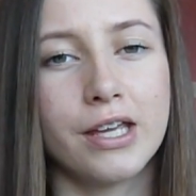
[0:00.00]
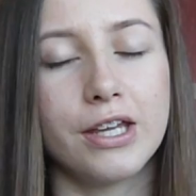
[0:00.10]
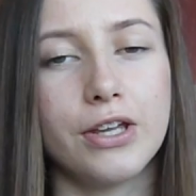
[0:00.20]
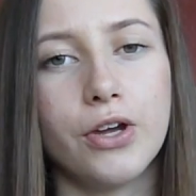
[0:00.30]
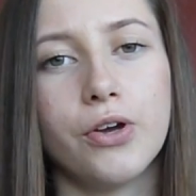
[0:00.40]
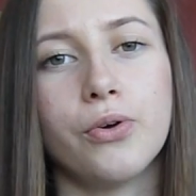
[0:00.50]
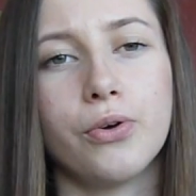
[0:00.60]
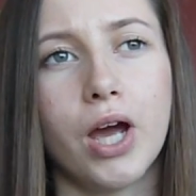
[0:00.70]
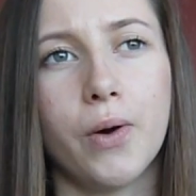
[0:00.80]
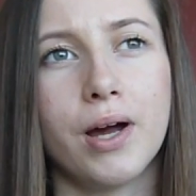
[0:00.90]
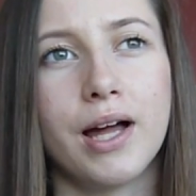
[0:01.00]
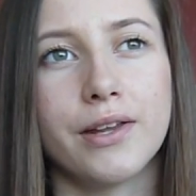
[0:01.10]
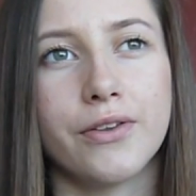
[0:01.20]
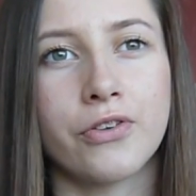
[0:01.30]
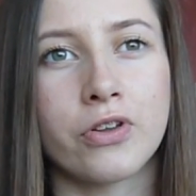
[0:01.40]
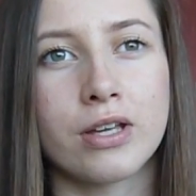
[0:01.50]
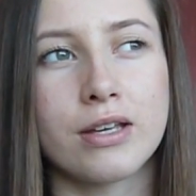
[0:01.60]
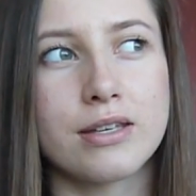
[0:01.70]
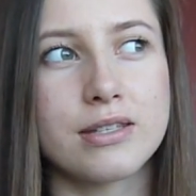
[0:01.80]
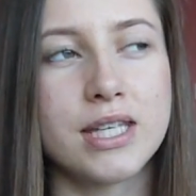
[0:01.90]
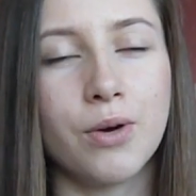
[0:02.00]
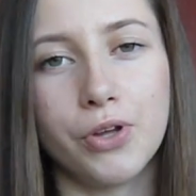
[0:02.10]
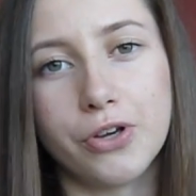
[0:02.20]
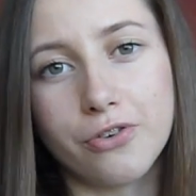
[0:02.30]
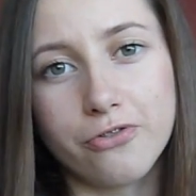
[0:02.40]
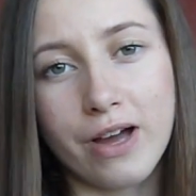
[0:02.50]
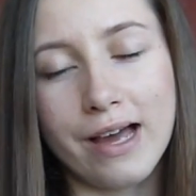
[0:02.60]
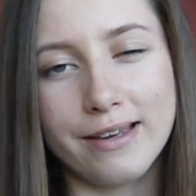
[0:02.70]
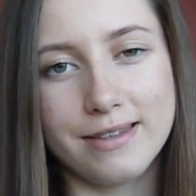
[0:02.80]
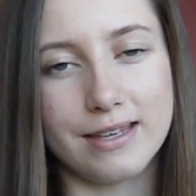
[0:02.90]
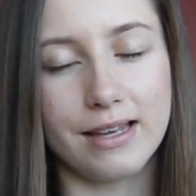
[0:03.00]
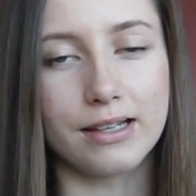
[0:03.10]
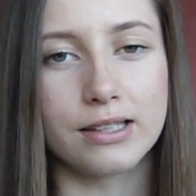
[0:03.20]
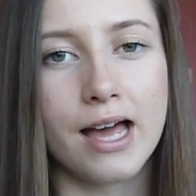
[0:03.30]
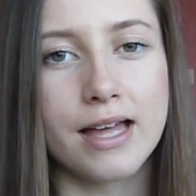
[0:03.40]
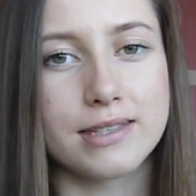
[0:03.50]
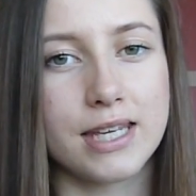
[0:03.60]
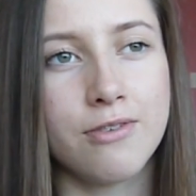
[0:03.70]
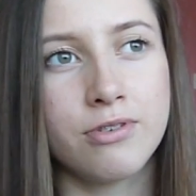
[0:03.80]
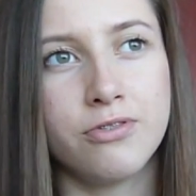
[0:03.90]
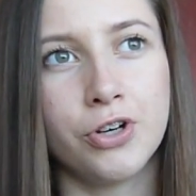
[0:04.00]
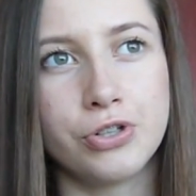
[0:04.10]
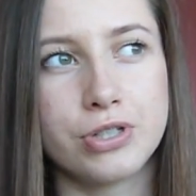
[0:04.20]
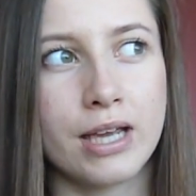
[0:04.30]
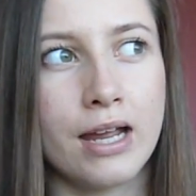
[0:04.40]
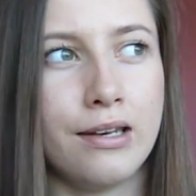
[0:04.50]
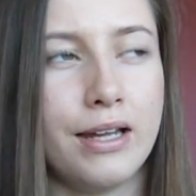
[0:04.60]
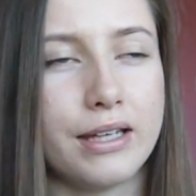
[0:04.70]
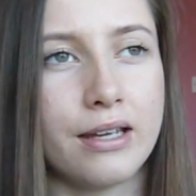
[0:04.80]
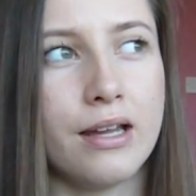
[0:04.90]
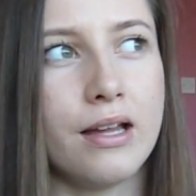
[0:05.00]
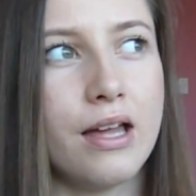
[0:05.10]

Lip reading: you know, go and see what you can find and collect, even if you're just getting like